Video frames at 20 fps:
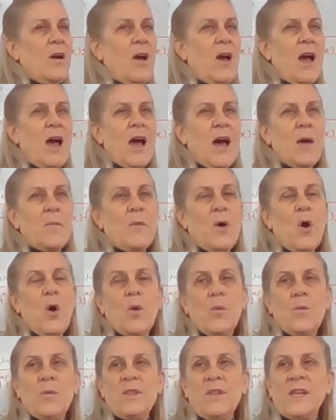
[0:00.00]

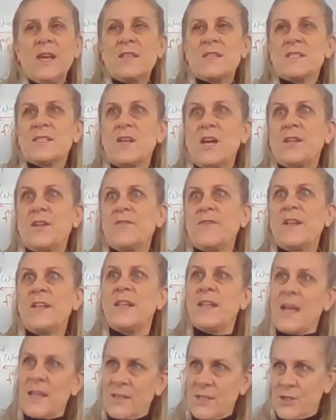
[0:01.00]
on the other side of
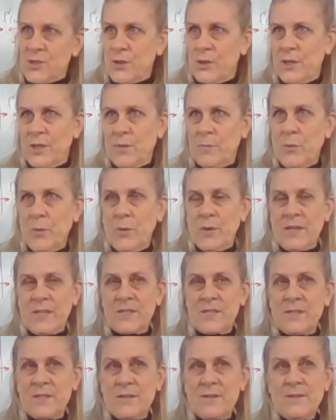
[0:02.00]
another turning
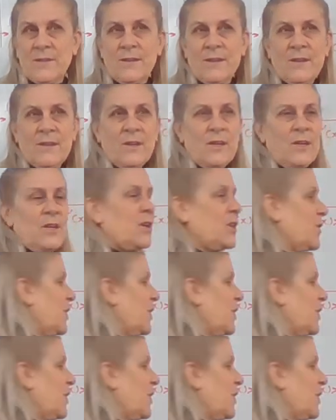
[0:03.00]
point. All